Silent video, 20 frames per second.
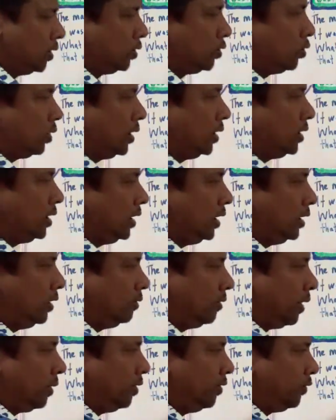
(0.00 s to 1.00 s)
20
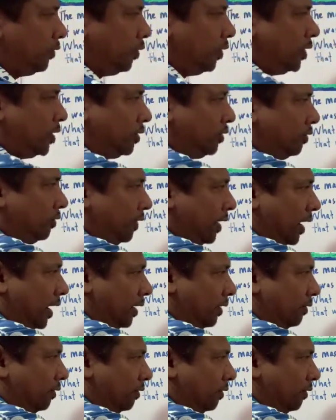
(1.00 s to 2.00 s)
divided by 4 is 5.
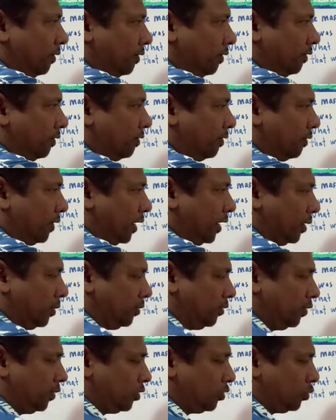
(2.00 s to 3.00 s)
5 times 4 is